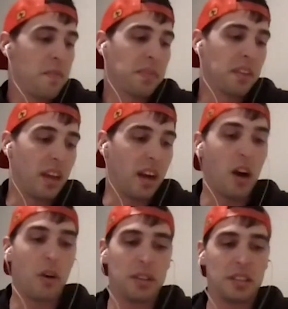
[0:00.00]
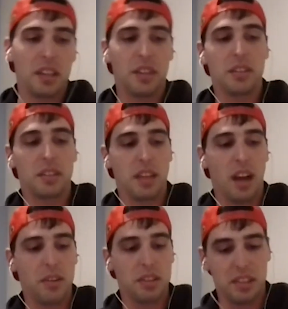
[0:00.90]
And I always tell
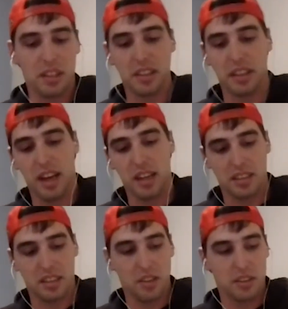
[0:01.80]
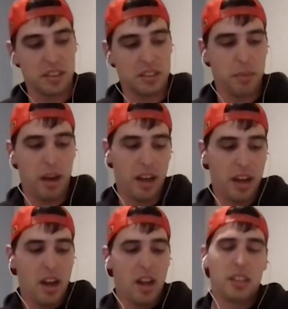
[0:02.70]
the guys, and this is my
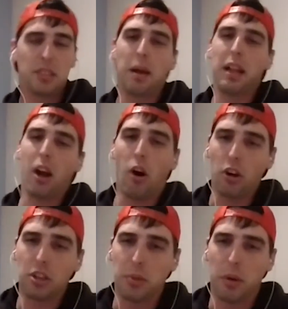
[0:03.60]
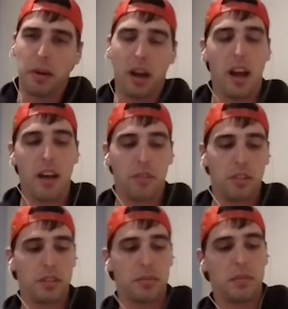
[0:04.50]
like harsh moment I have with
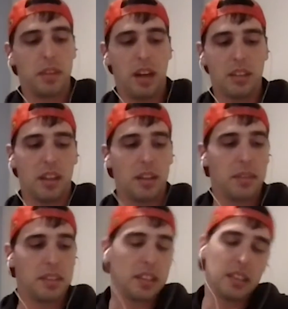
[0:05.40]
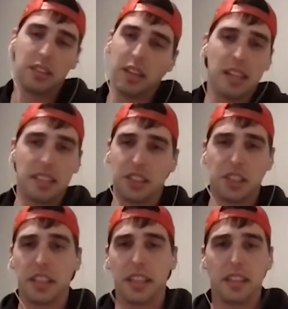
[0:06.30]
them. I'll tell them, I say, you guys ain't
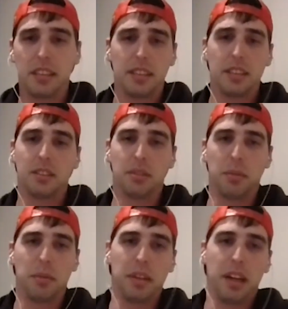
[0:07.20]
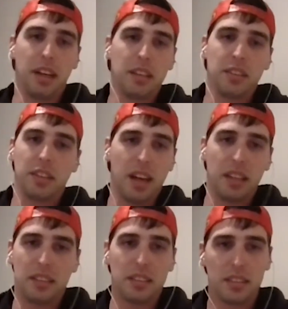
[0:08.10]
shit. Just remember that. You
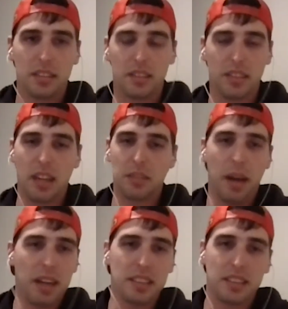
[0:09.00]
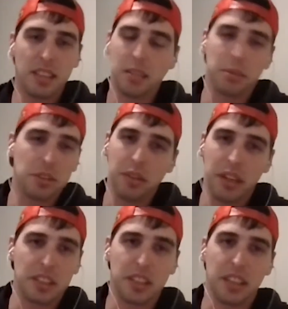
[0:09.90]
guys might have succeeded, but you ain't
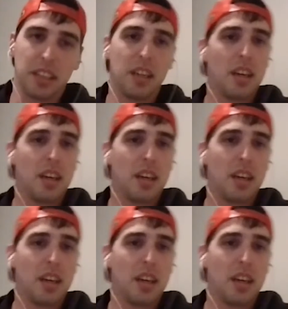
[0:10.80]
shit.